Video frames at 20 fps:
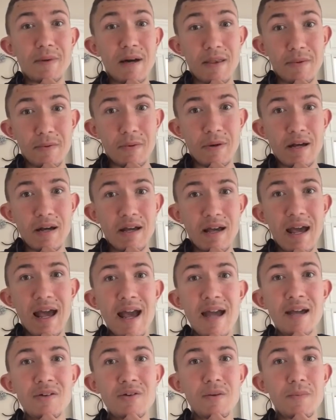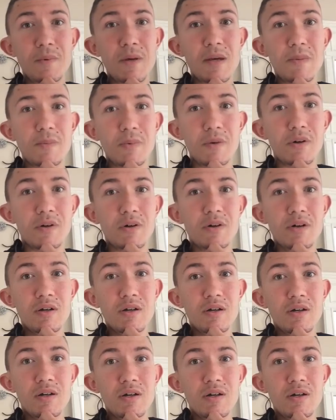by the way. Angry people